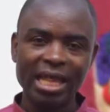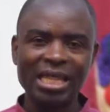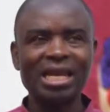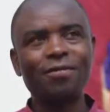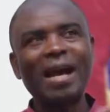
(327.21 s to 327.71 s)

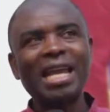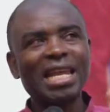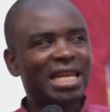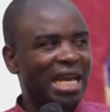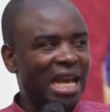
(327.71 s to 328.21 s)
then if I
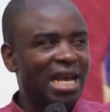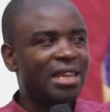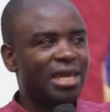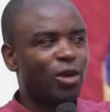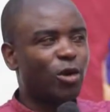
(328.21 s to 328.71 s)
need
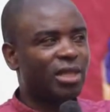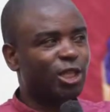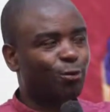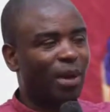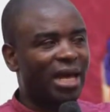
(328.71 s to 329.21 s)
anything on
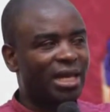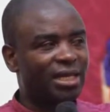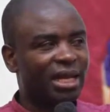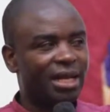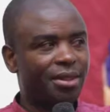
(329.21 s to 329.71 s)
this
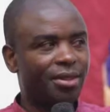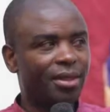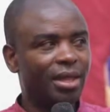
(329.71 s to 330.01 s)
planet earth,